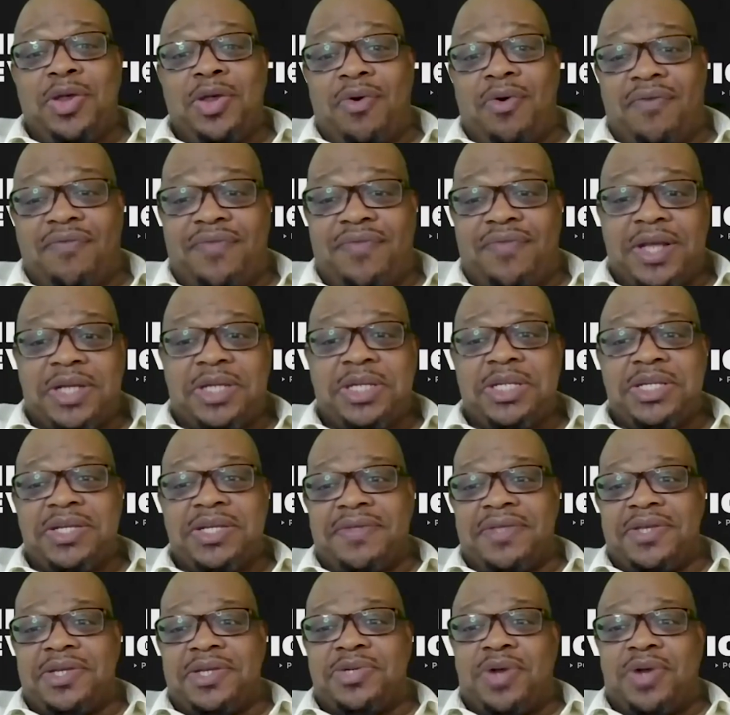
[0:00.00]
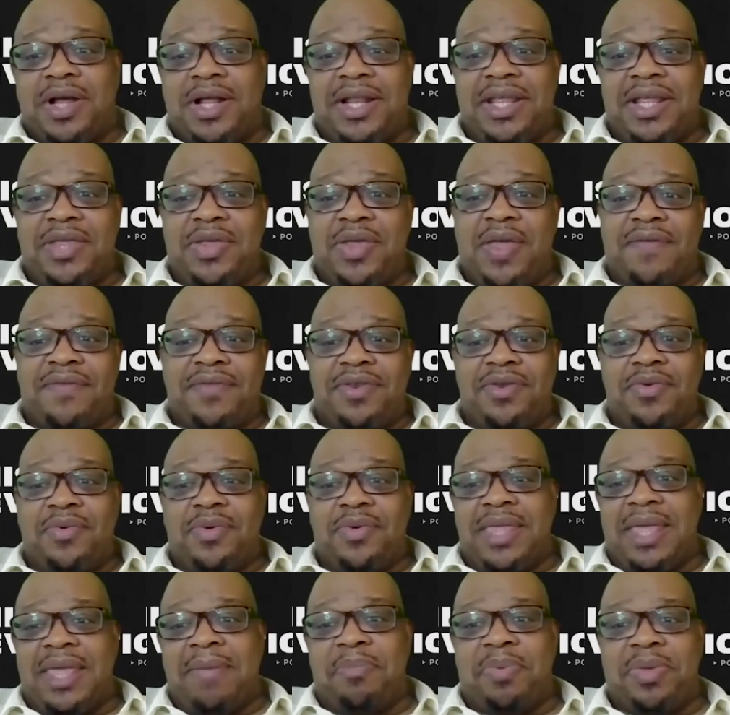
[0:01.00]
your reflections of the struggling you have to do with
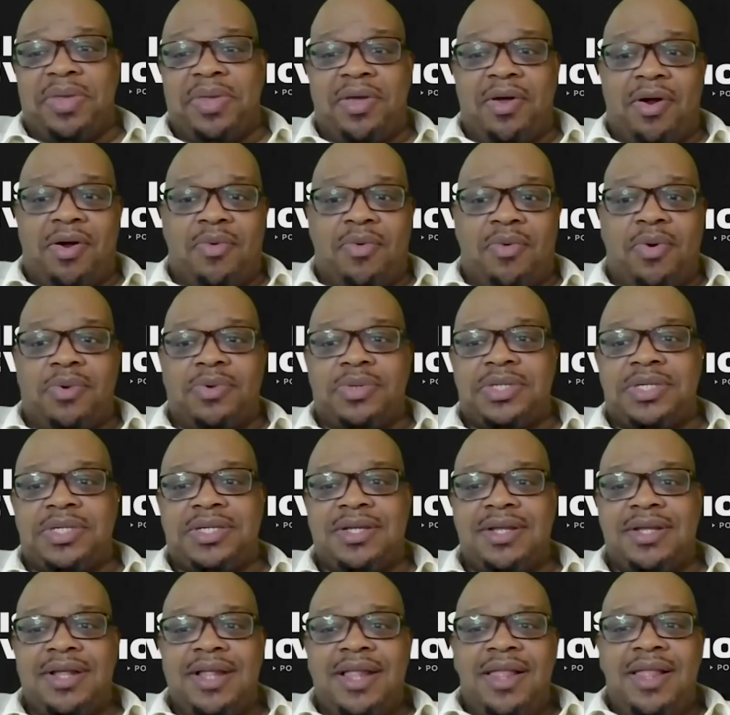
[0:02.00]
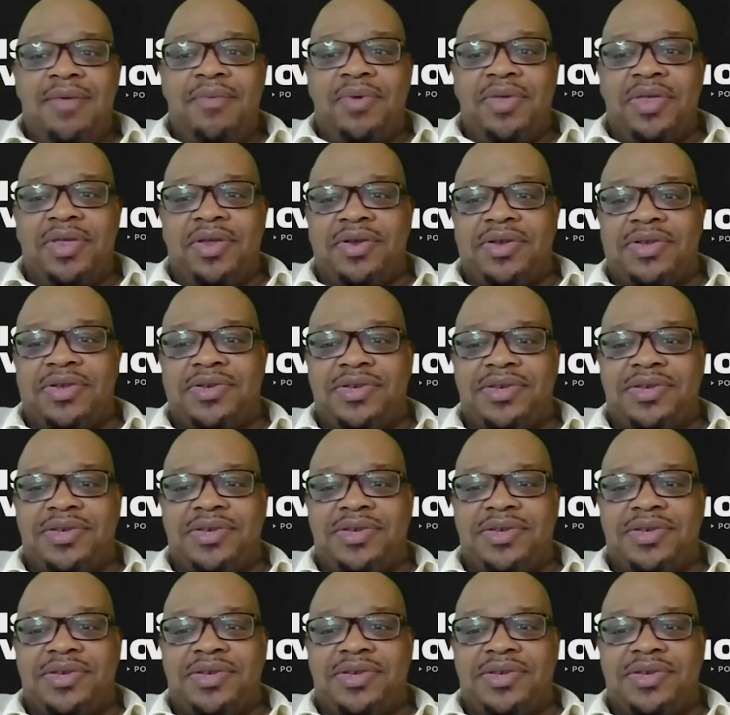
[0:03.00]
NPR quotes when you're